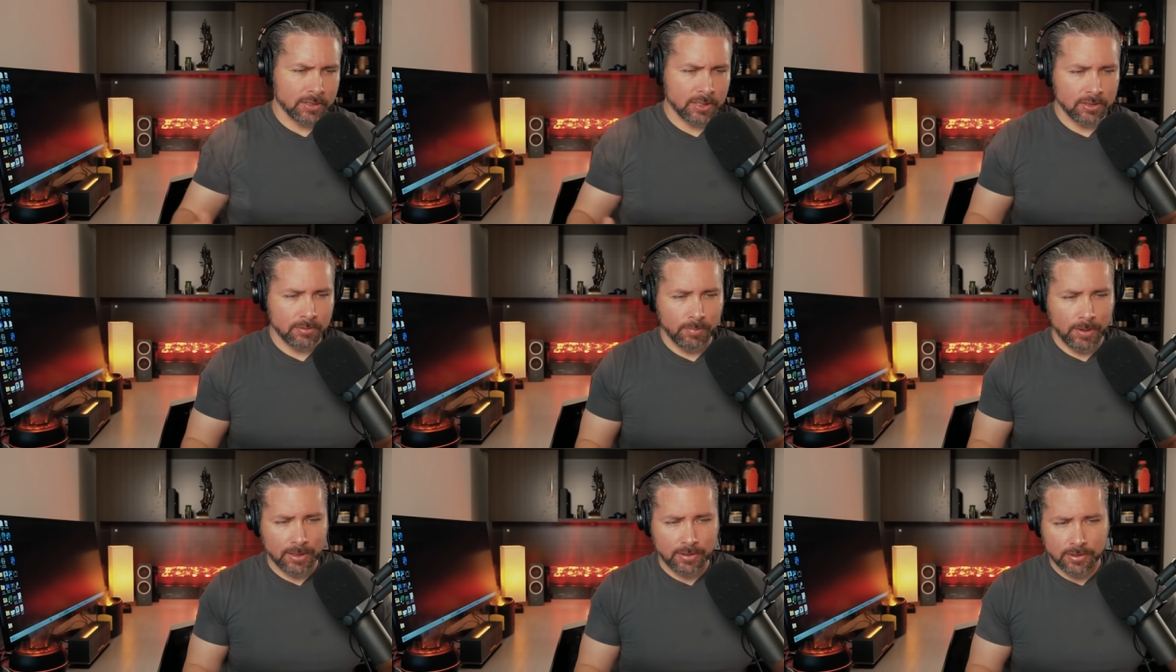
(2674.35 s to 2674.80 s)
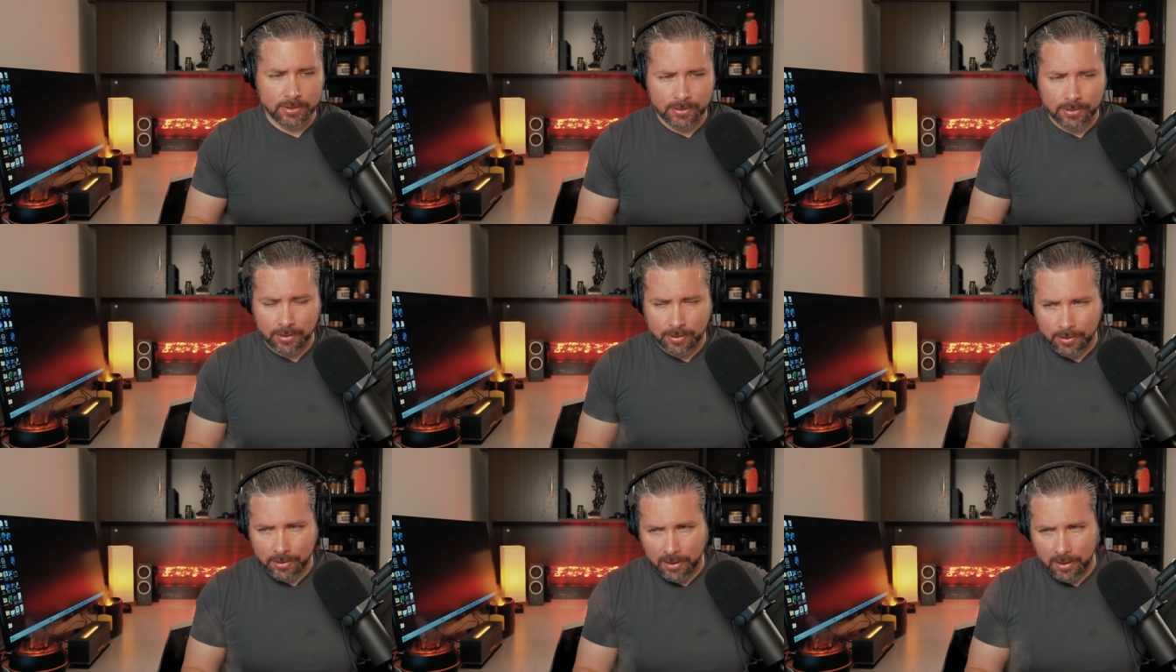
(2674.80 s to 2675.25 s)
She's about to
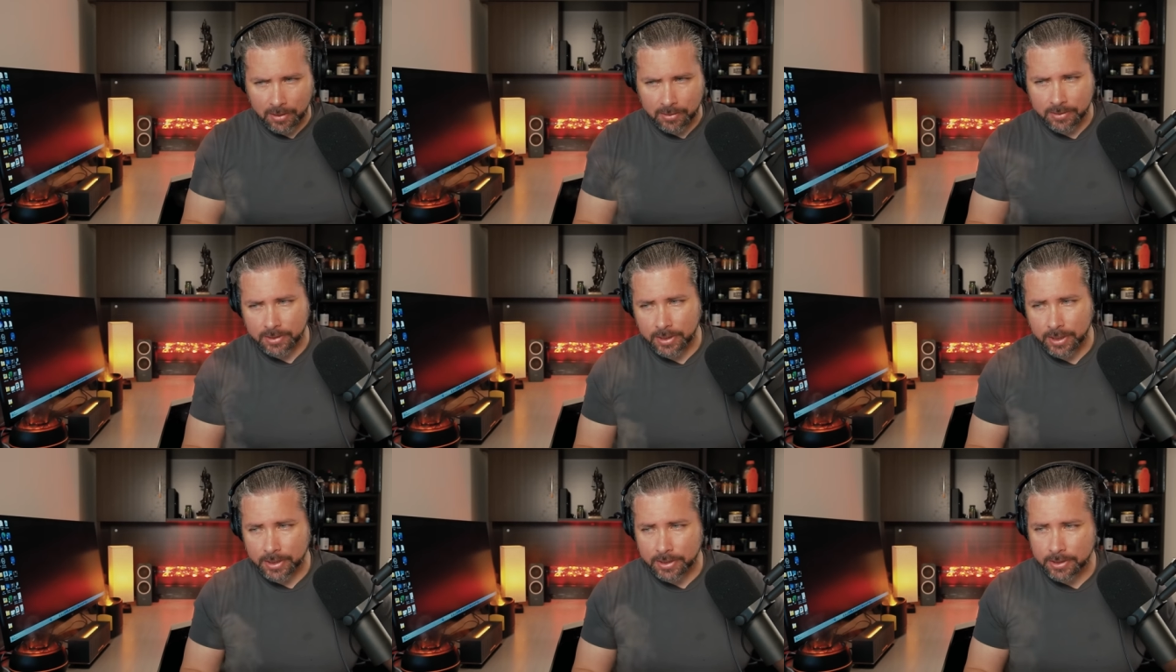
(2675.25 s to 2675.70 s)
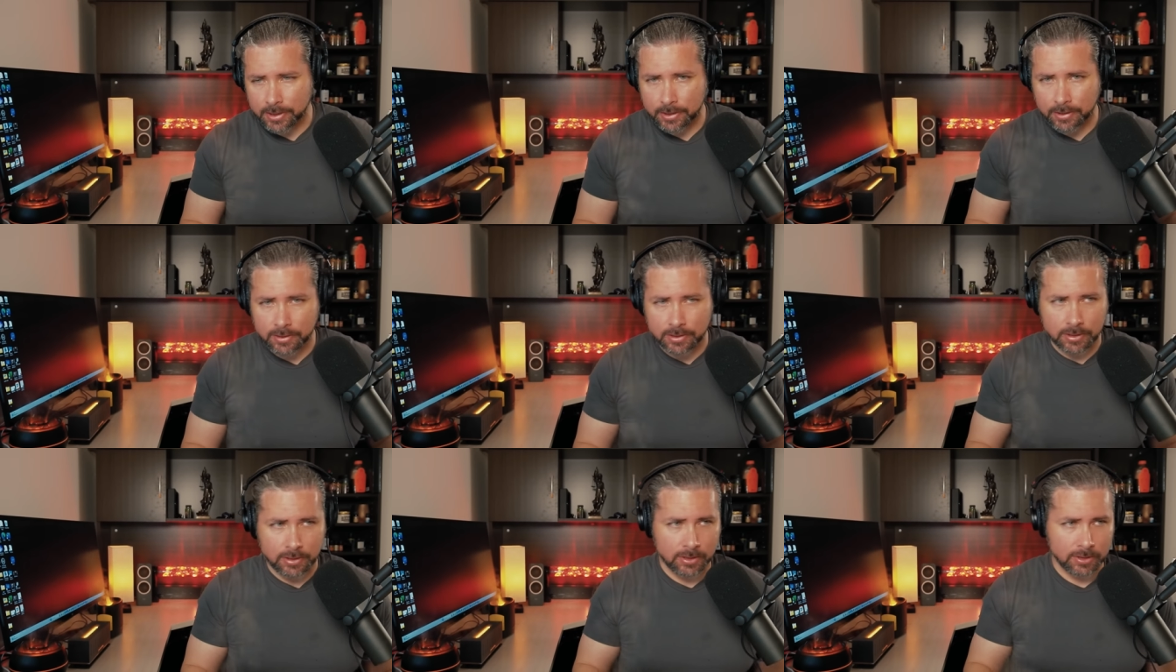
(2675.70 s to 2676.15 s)
start college next
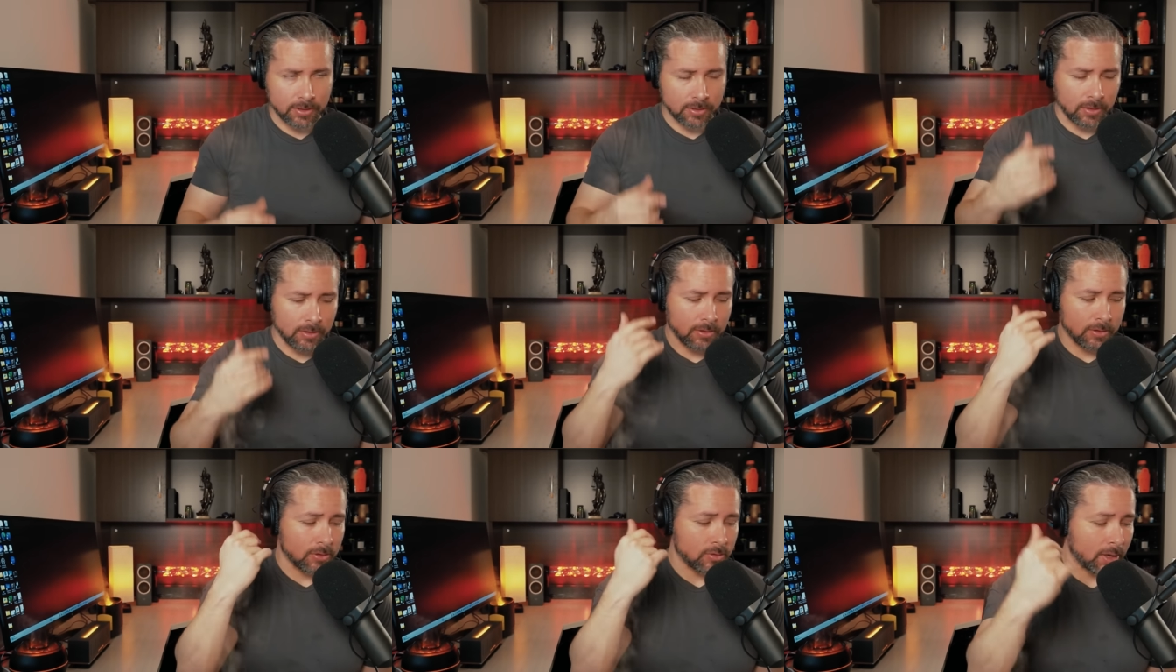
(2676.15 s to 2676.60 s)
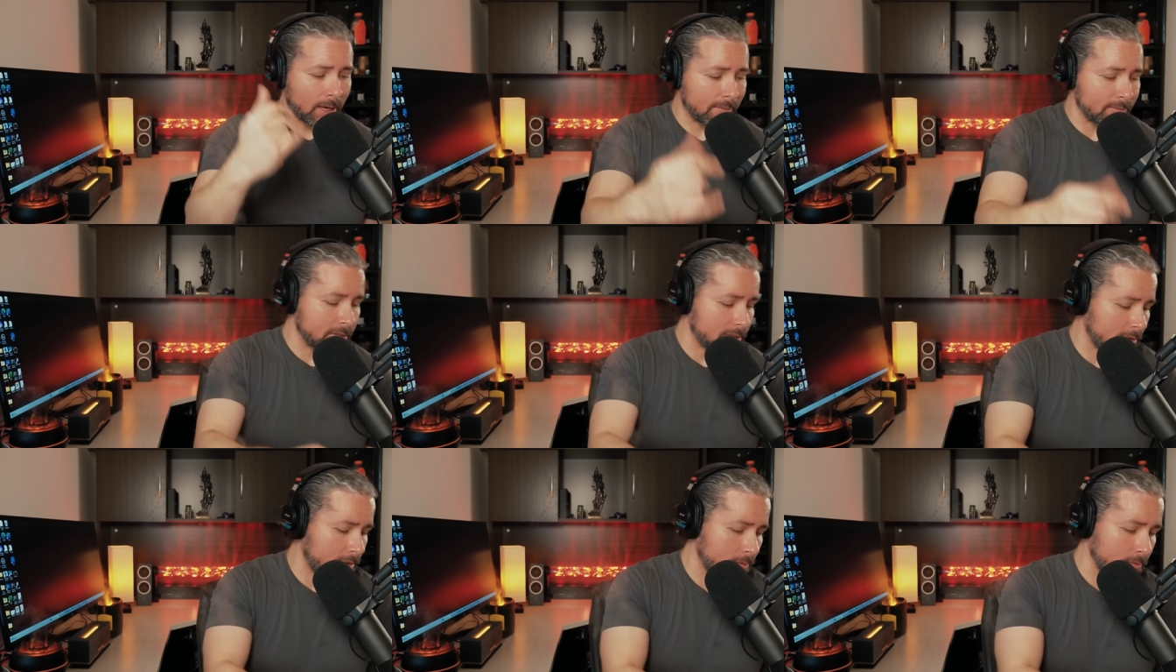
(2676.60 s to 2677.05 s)
year. She just started driving.
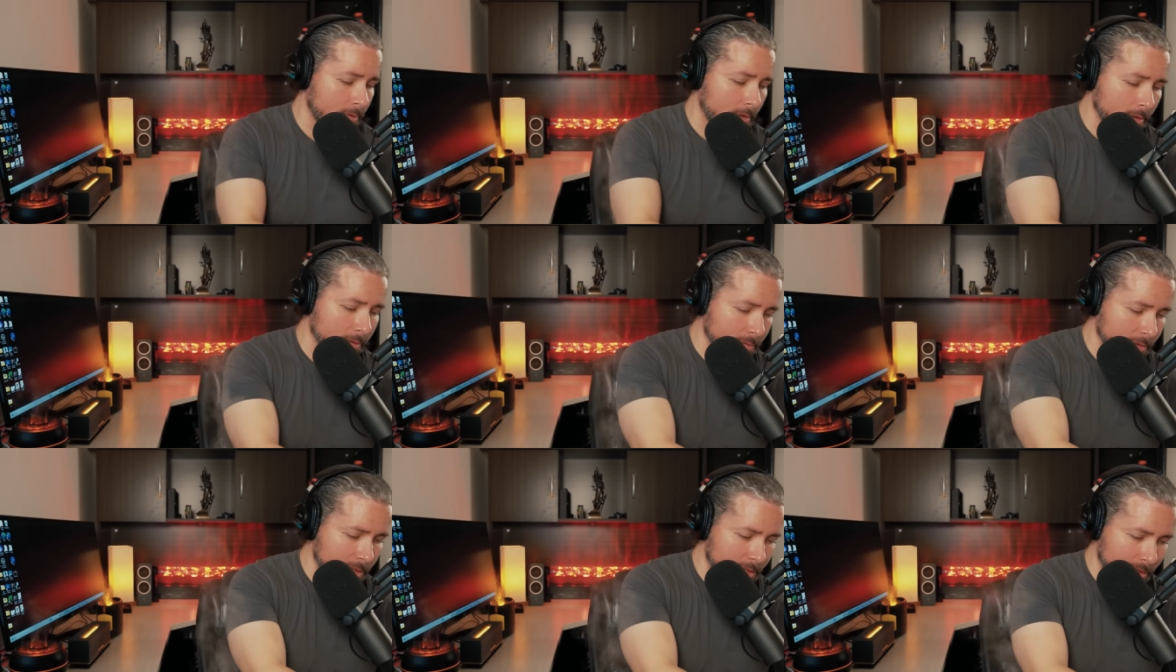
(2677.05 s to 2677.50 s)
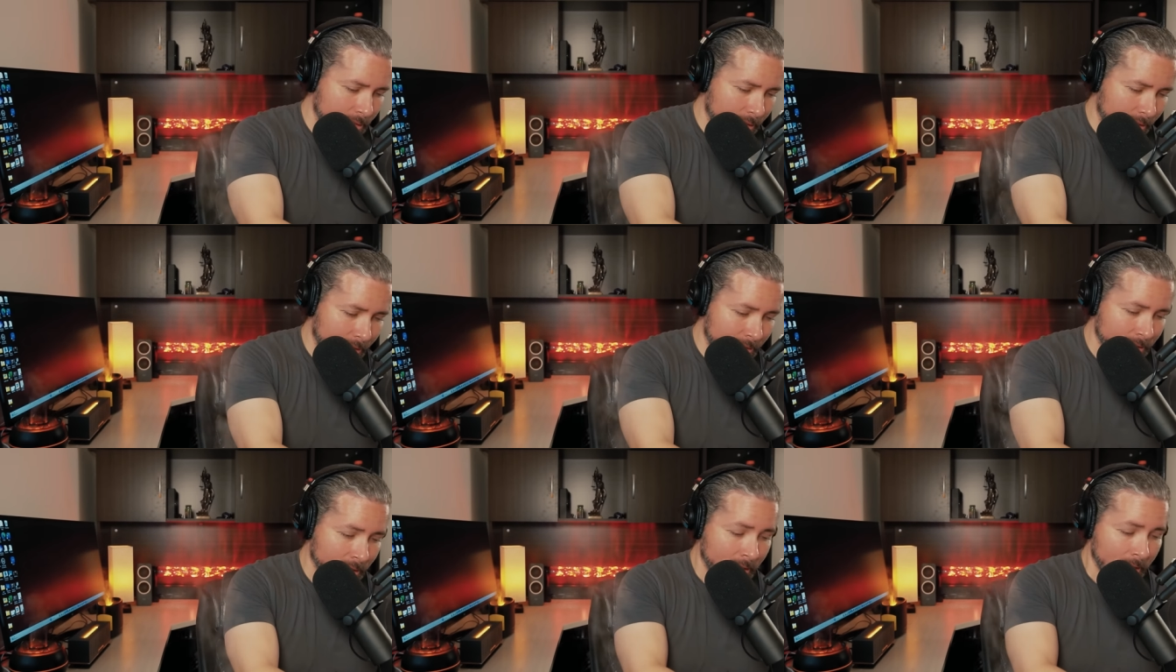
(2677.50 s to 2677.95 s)
She's doing all of these
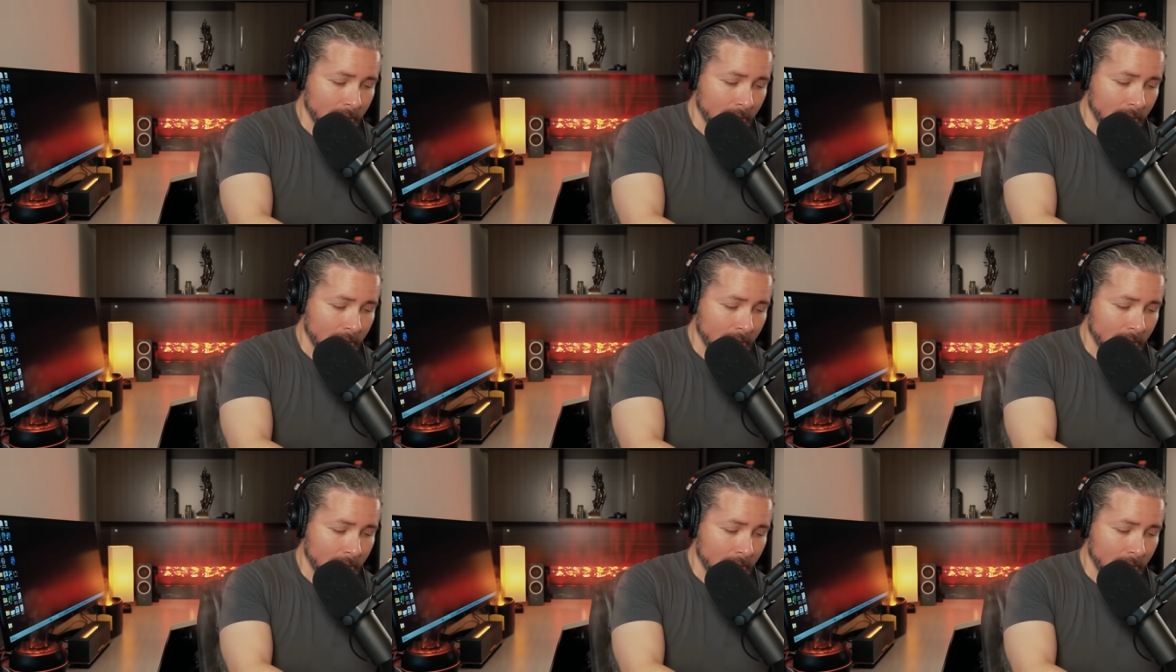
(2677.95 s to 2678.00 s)
things.